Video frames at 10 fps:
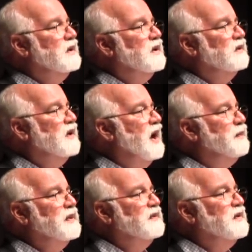just
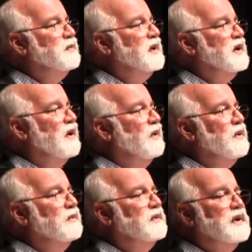happens to be our
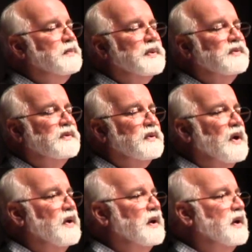own deepest
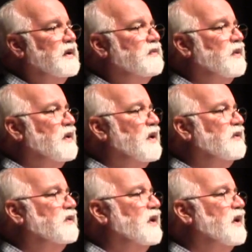longing for
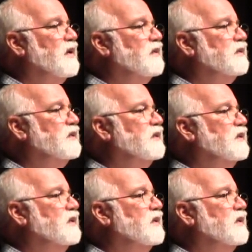ourselves.